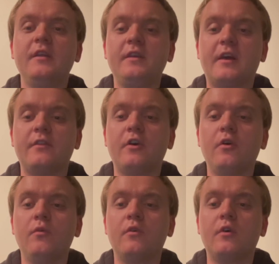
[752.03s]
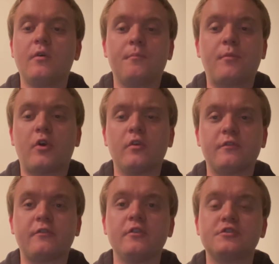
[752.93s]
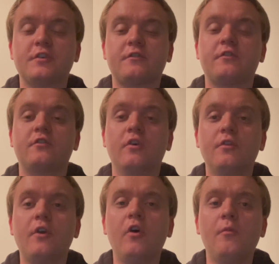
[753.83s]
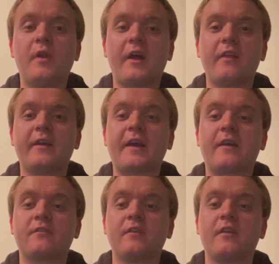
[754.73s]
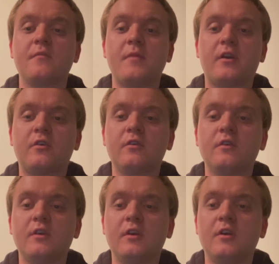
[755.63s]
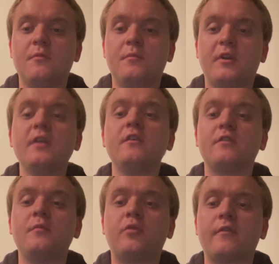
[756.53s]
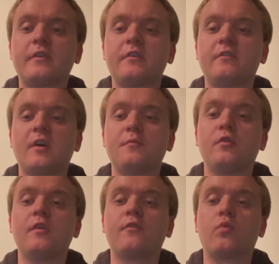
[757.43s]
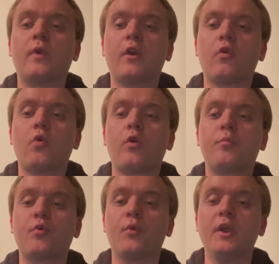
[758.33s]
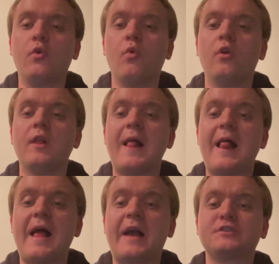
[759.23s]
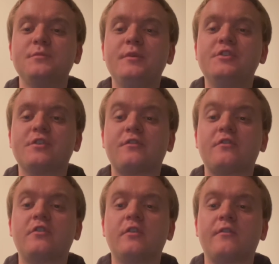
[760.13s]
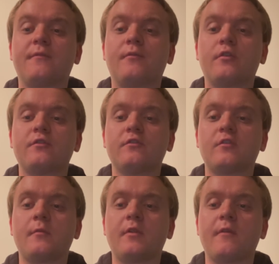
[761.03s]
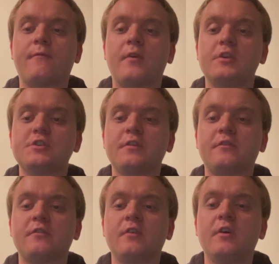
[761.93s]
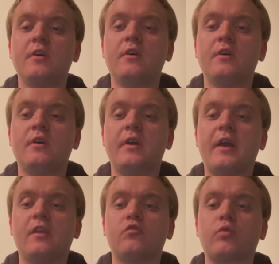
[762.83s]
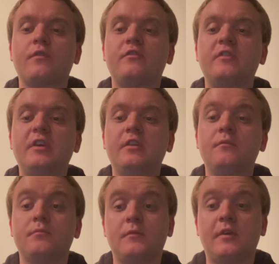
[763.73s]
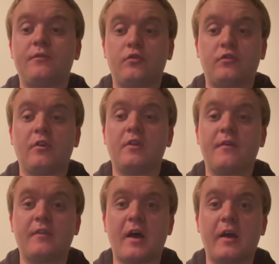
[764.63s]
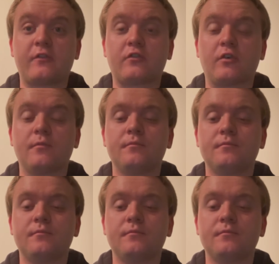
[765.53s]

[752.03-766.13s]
the end though, Pearl's still just as good though, but I like X slightly better. But it is the perfect example of a rare horror prequel actually being just as good as the first installment of the franchise, and it's worth seeing if you still loved X or.